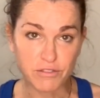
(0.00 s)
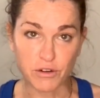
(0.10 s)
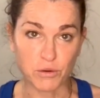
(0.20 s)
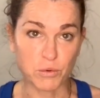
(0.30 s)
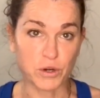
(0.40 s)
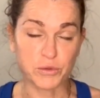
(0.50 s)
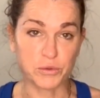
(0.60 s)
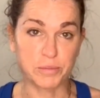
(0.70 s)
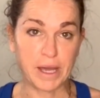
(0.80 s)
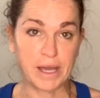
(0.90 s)
work through
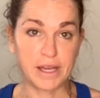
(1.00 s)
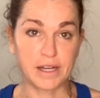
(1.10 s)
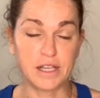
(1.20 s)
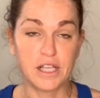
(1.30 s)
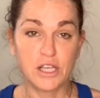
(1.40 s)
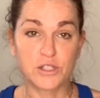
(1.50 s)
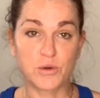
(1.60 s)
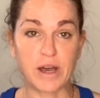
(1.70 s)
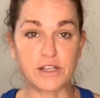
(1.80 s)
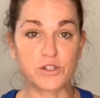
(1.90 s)
pain. So
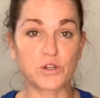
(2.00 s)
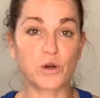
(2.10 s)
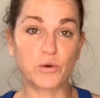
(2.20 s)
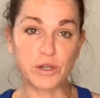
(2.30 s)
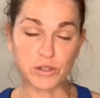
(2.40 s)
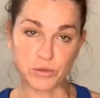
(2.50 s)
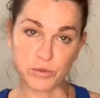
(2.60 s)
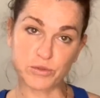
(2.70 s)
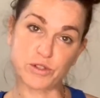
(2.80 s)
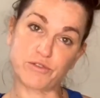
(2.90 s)
as you're going through
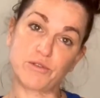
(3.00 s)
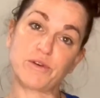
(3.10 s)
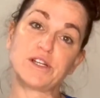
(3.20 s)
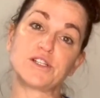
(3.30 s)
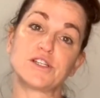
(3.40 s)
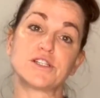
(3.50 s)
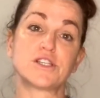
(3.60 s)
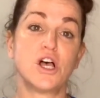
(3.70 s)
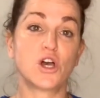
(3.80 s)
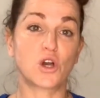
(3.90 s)
different ranges,
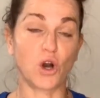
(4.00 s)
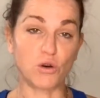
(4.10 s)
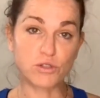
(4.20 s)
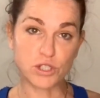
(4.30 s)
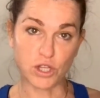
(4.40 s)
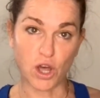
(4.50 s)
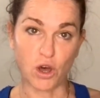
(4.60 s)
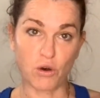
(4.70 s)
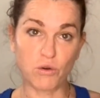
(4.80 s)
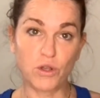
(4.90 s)
go
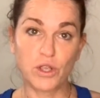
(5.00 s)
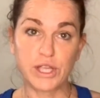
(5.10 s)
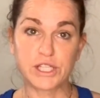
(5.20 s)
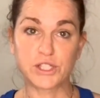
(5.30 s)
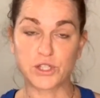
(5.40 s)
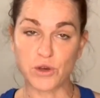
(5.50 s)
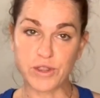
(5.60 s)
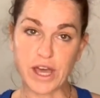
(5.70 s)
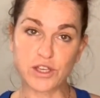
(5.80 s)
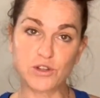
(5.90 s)
slow so
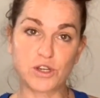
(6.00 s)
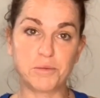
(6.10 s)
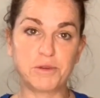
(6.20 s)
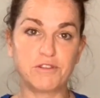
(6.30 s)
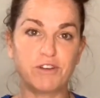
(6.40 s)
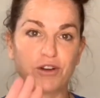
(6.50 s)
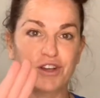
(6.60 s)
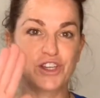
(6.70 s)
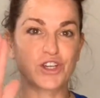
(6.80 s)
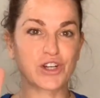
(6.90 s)
that you can be very
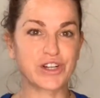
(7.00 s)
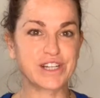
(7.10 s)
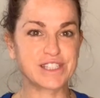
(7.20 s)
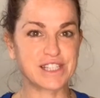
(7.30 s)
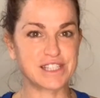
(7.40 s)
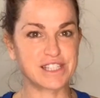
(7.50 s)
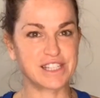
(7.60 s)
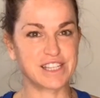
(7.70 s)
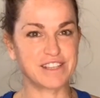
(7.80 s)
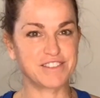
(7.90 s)
curious as
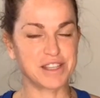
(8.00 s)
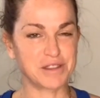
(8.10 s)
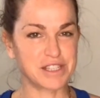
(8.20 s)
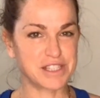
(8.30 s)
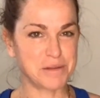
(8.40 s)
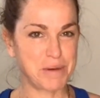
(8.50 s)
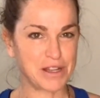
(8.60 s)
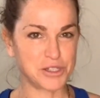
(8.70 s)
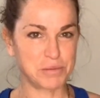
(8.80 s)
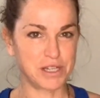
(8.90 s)
to if something's about
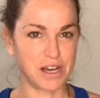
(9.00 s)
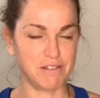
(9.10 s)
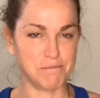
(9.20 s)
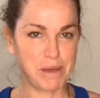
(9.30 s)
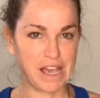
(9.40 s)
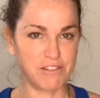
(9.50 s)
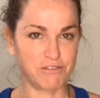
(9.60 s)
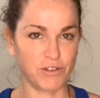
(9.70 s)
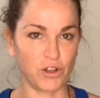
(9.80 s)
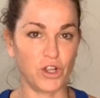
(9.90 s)
to become
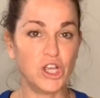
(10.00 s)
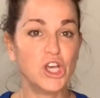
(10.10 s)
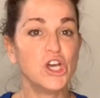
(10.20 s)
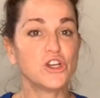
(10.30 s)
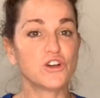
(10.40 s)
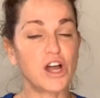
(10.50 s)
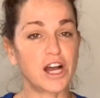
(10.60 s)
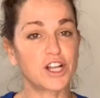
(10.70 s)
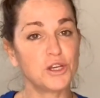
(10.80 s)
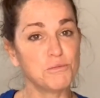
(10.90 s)
painful. You're not
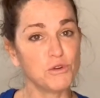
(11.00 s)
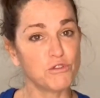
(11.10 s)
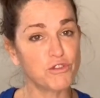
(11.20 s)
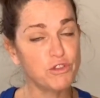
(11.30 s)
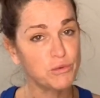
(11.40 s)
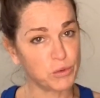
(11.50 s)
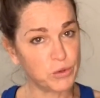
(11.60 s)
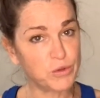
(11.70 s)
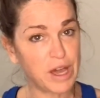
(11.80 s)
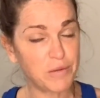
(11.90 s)
going to move through
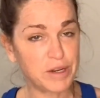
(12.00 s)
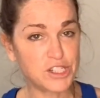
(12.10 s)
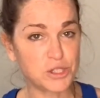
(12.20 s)
that range of